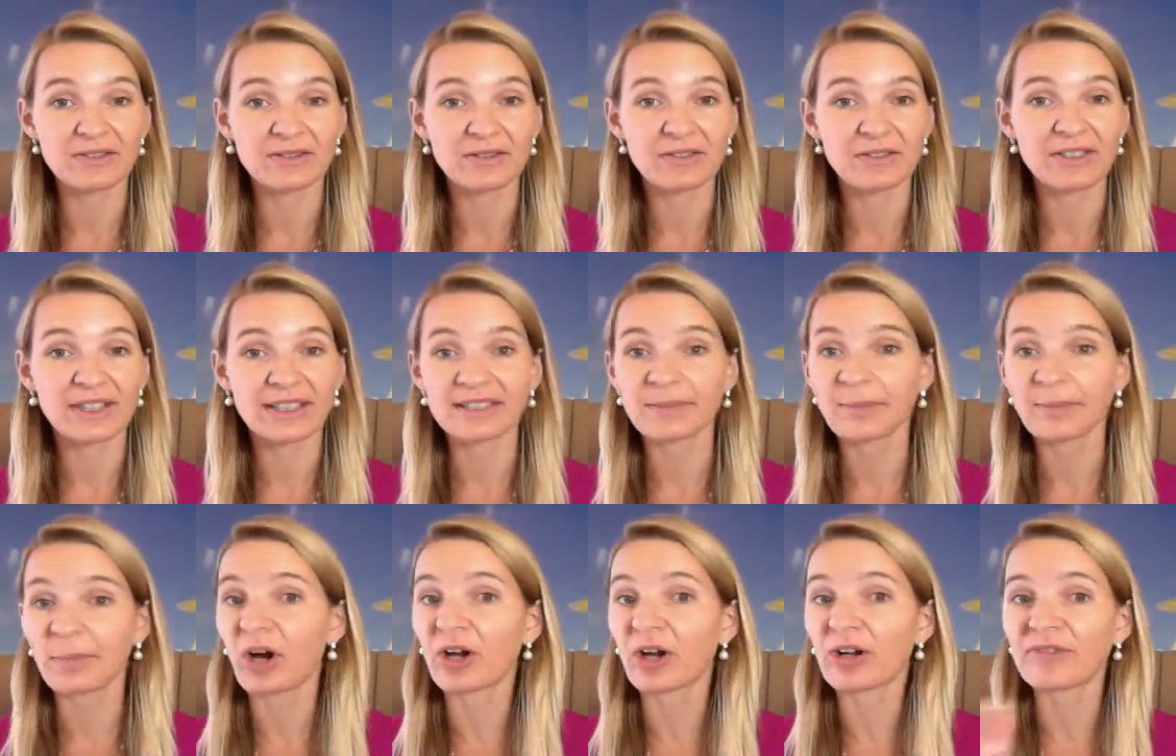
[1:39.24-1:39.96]
There's a
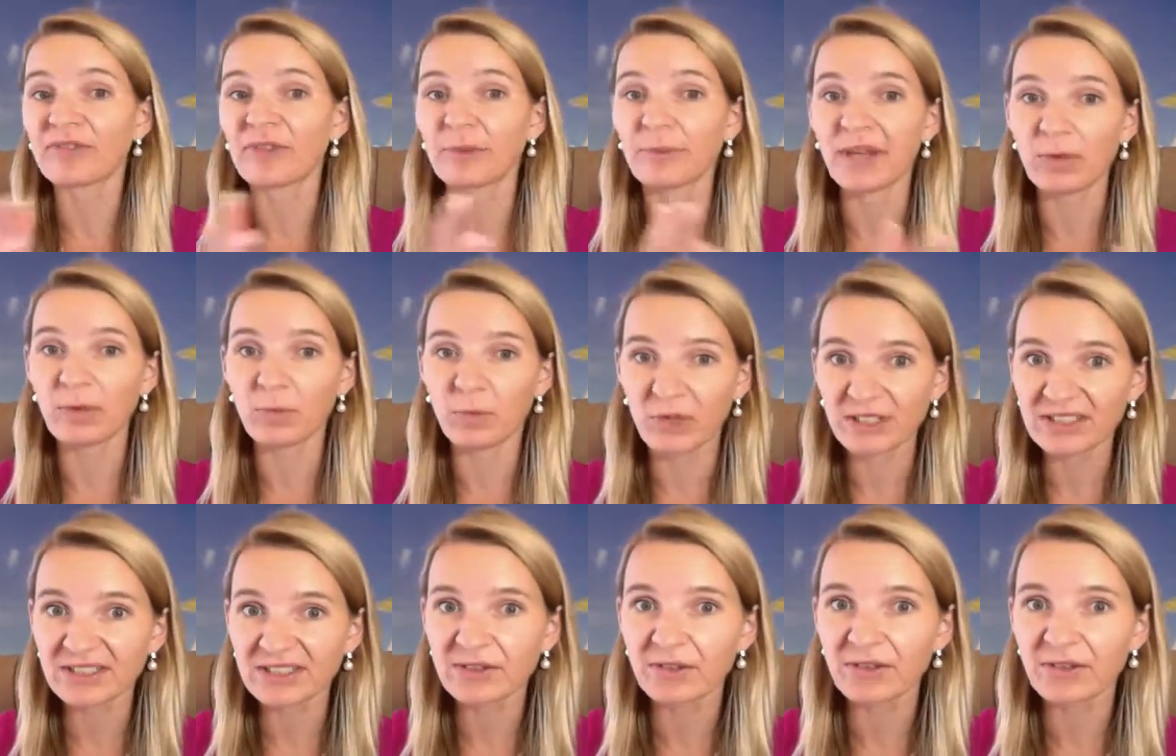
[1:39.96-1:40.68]
part of them that
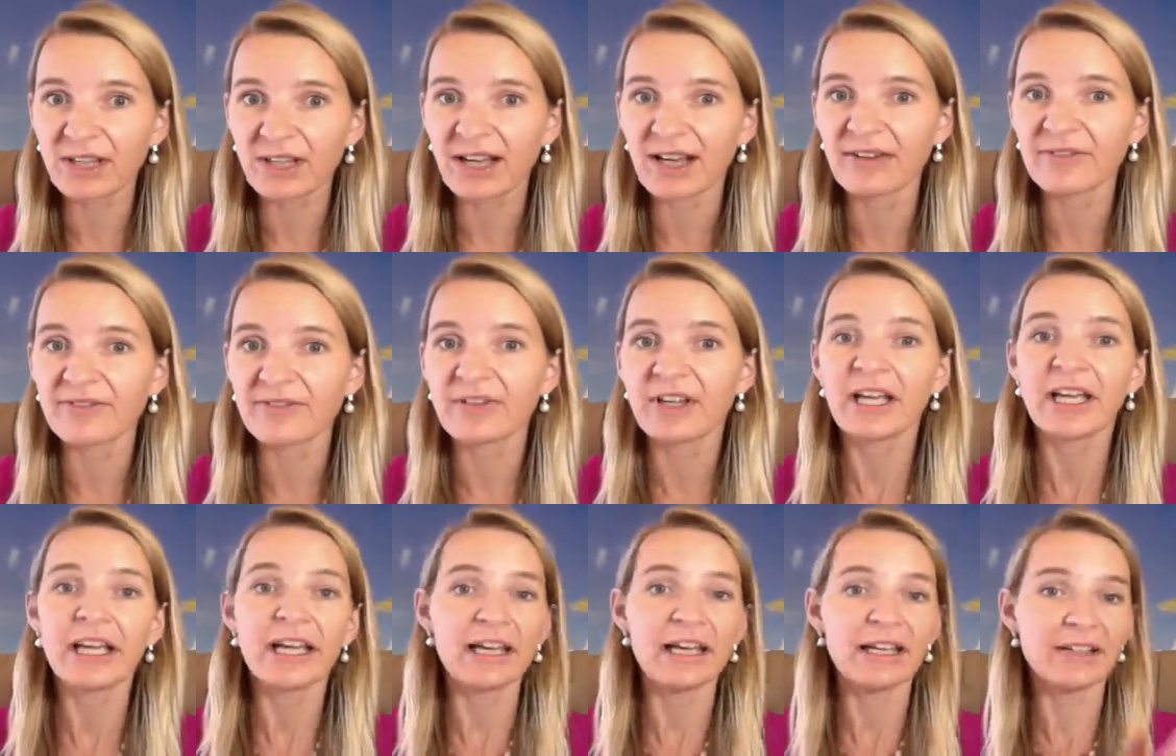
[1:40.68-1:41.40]
wants to love
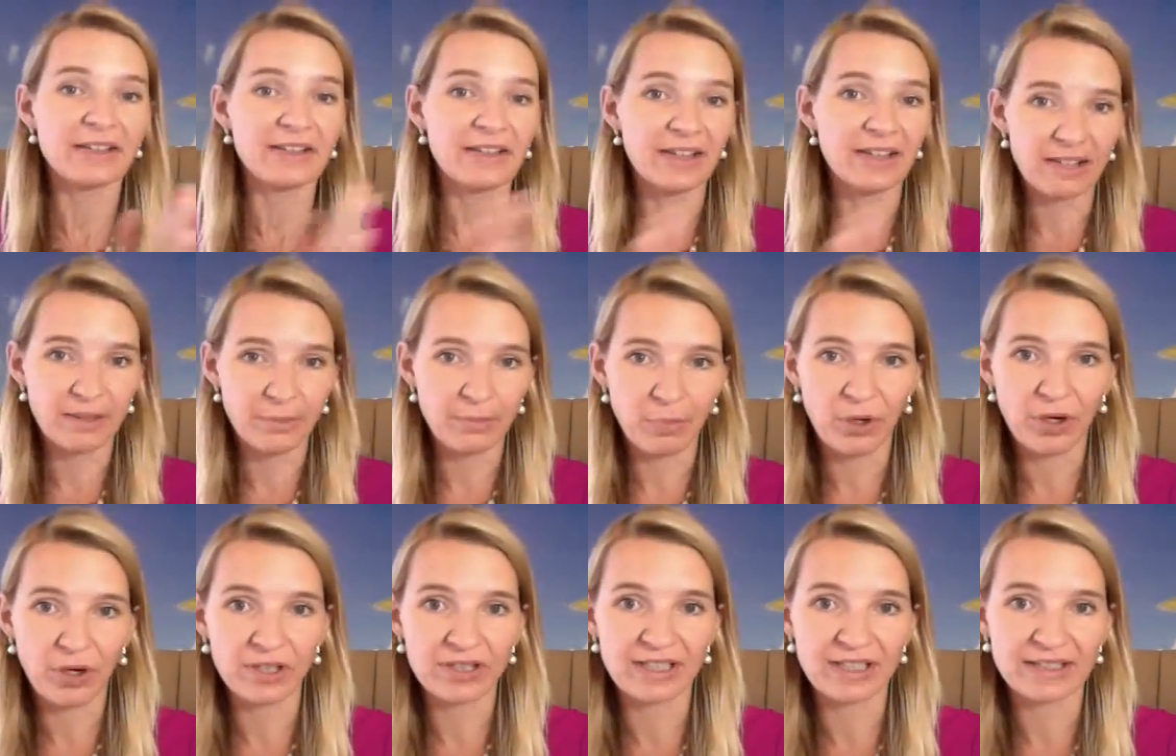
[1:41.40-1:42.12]
and another
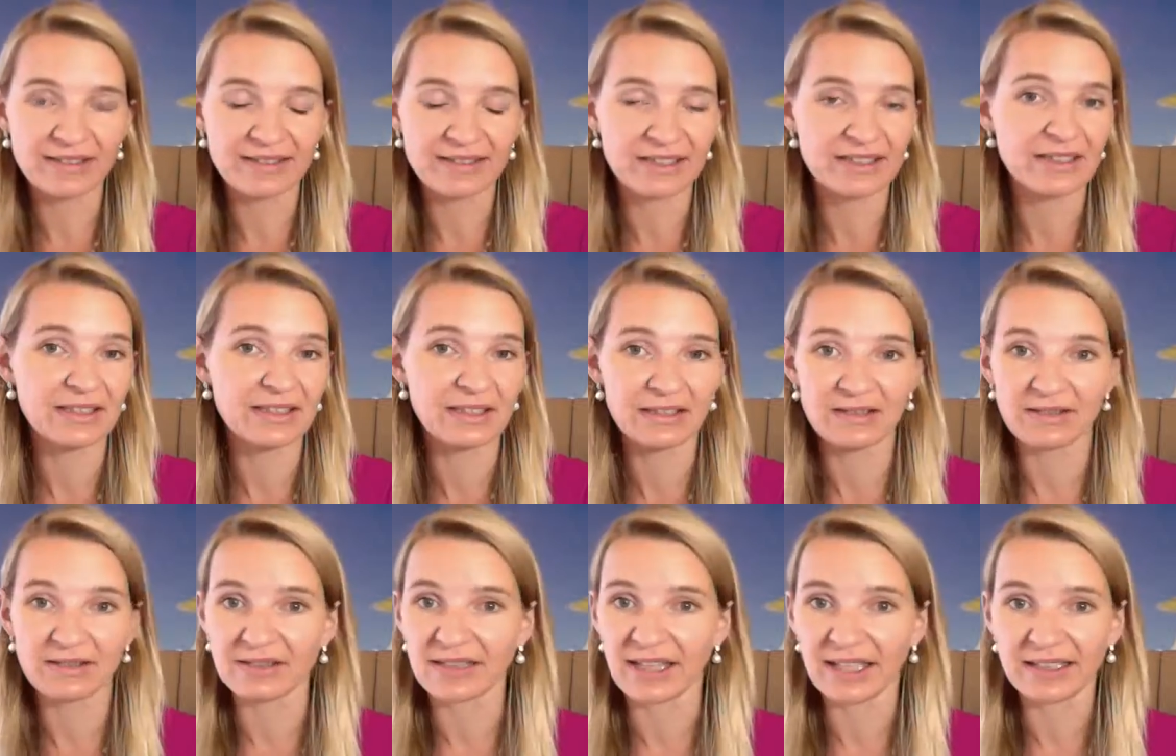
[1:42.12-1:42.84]
part that's,
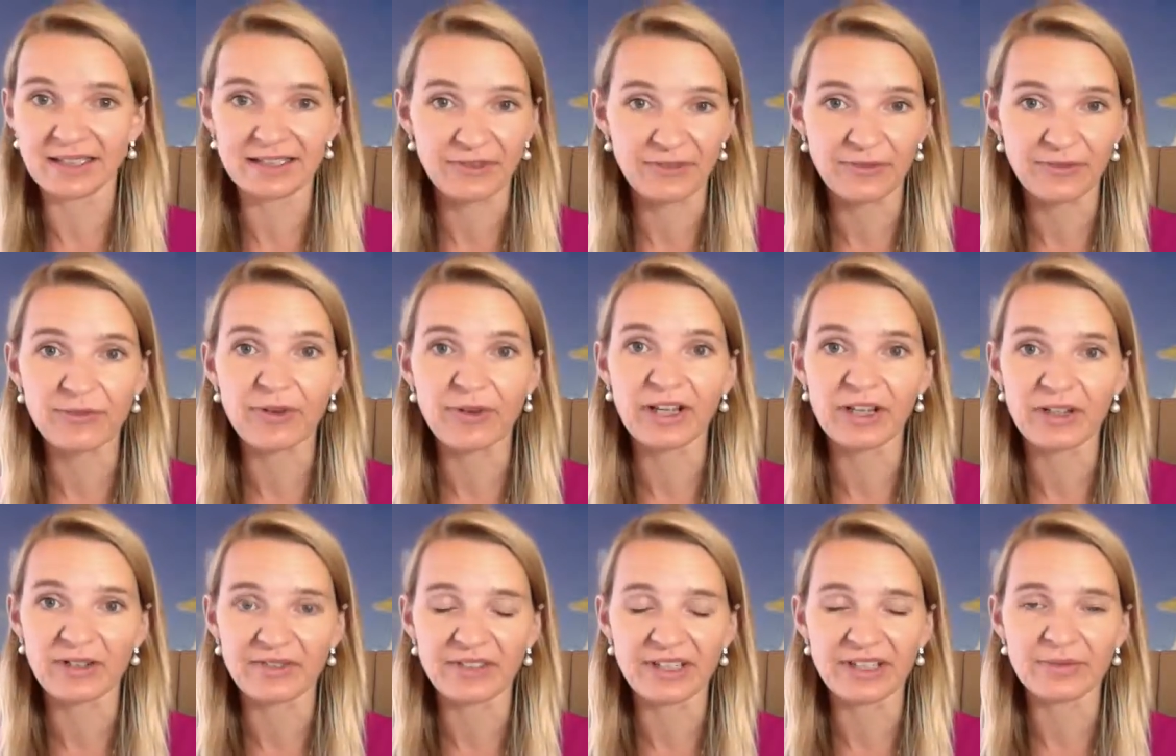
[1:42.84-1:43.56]
that's afraid
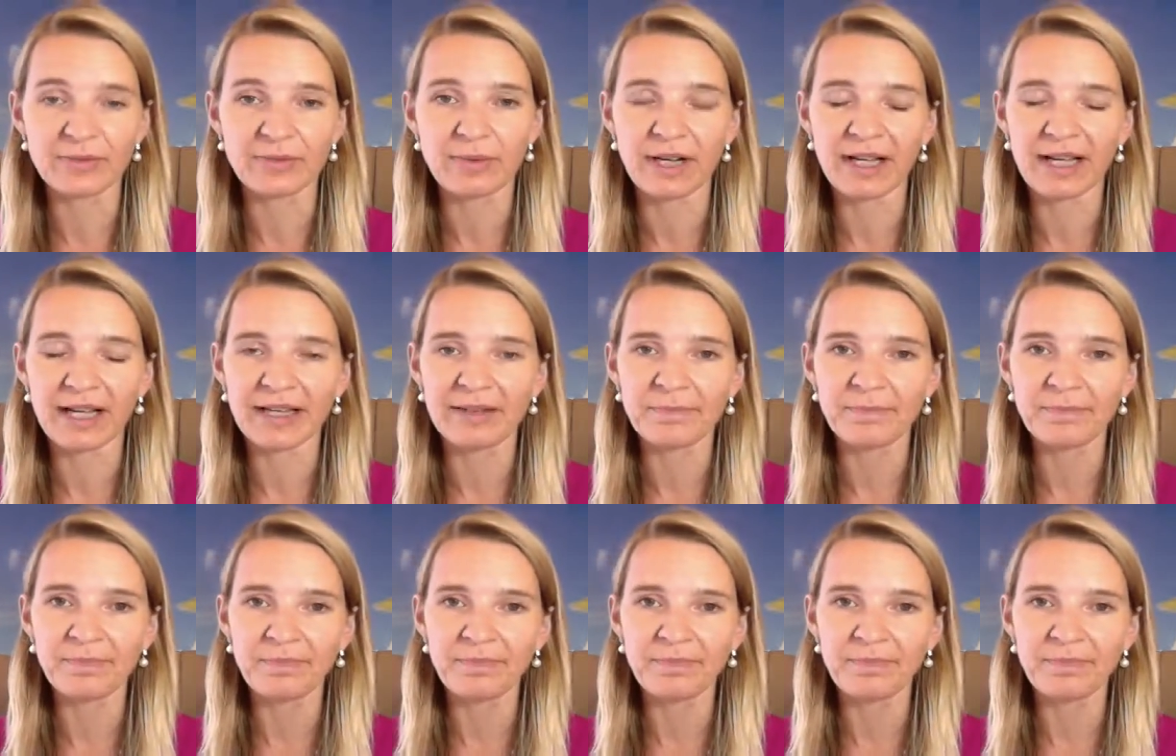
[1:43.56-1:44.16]
of it, right?